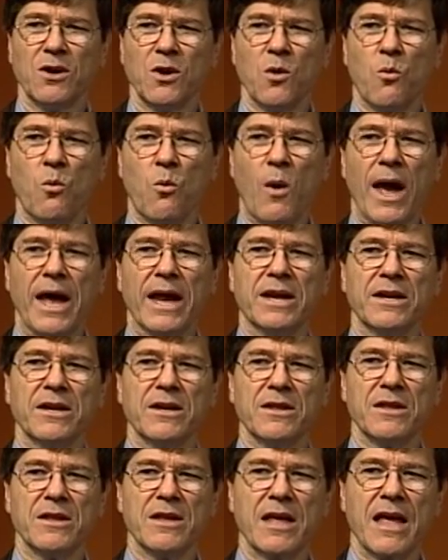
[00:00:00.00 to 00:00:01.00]
when
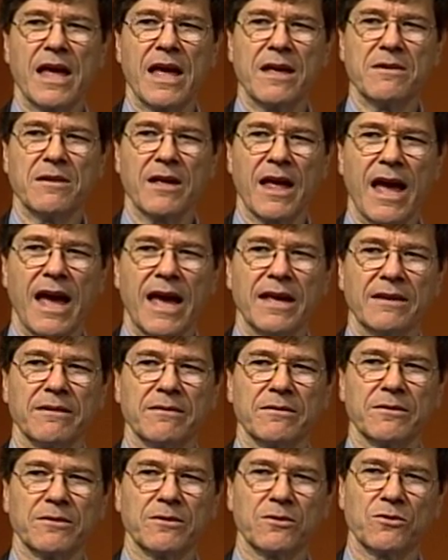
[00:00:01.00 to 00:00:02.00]
a
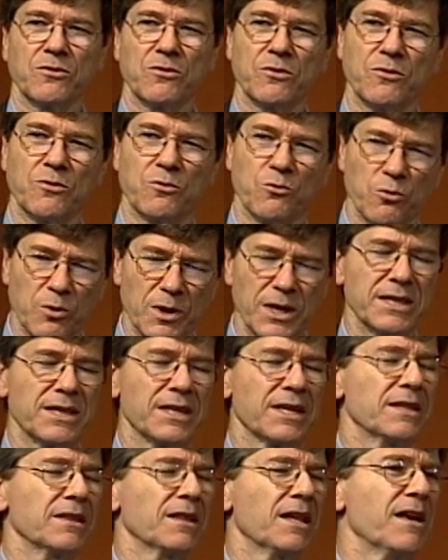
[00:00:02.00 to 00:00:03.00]

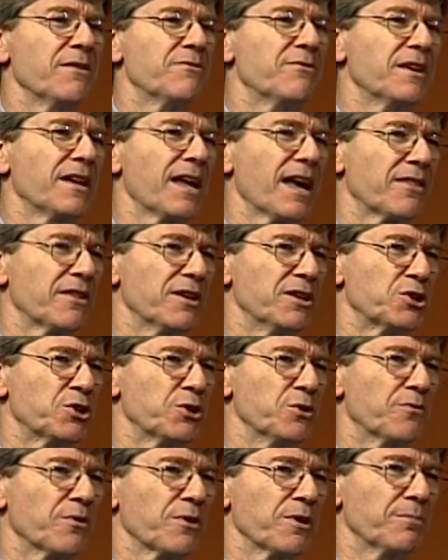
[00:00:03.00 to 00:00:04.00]
really life and death
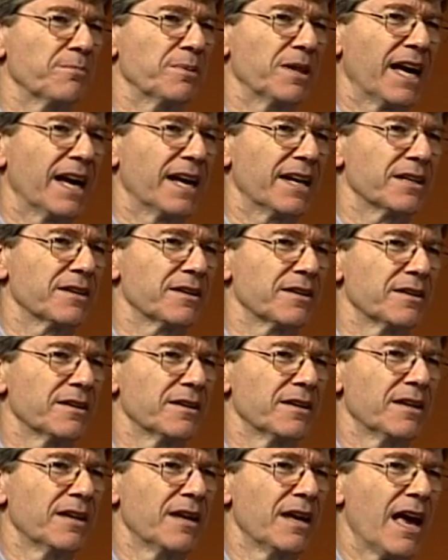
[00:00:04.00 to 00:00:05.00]
issue for the planet
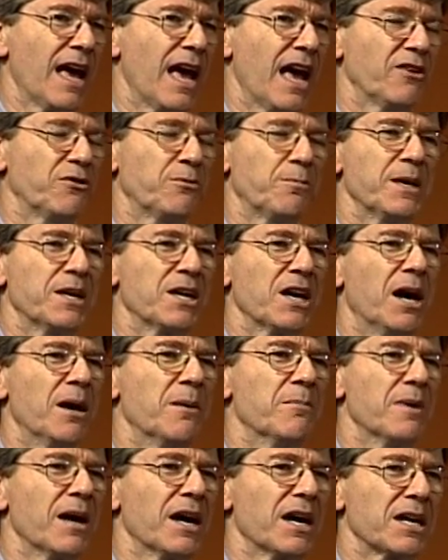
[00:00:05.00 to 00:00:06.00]
has
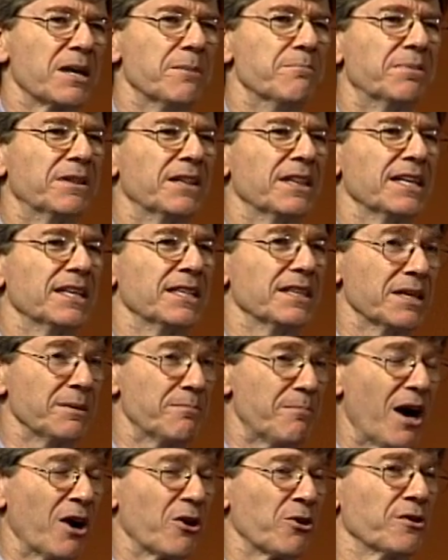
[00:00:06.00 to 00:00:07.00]
become a completely
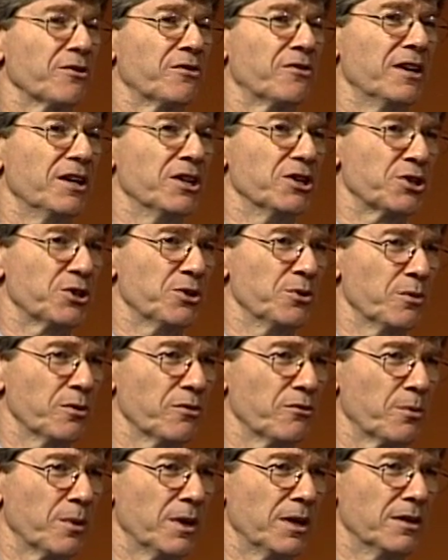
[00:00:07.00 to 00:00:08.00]
partisan issue
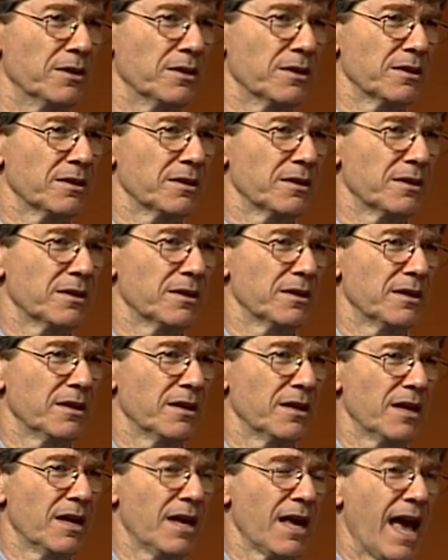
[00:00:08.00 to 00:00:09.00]
as well.
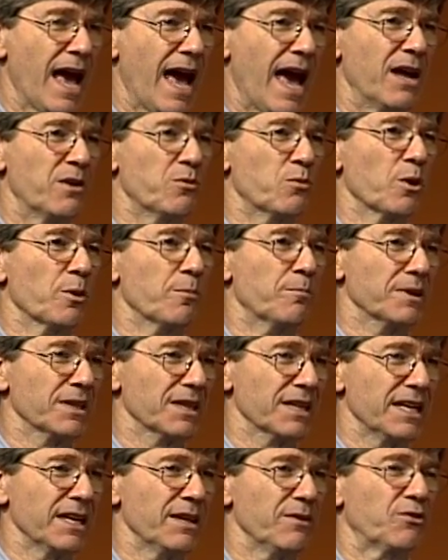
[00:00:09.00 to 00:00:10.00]
And where
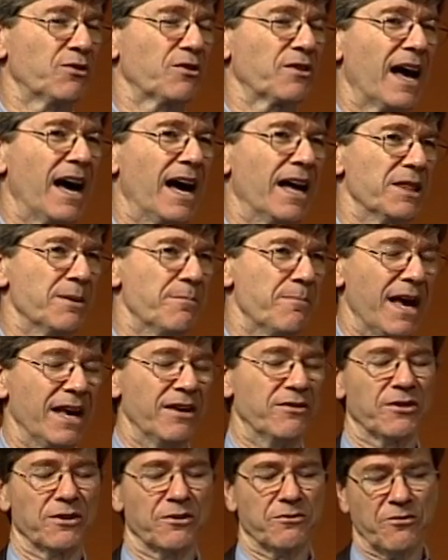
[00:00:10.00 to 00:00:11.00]
beliefs on the
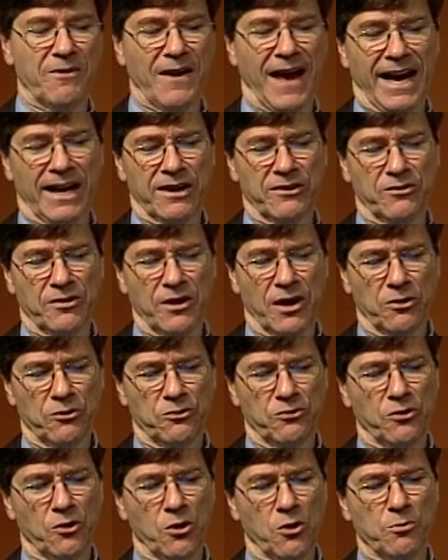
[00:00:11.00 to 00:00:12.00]
basic facts are
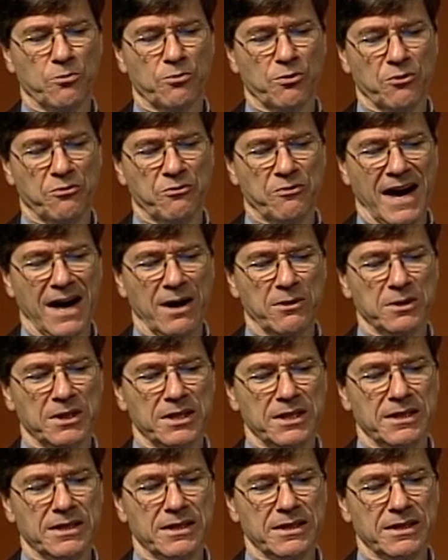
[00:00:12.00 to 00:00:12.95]
so profoundly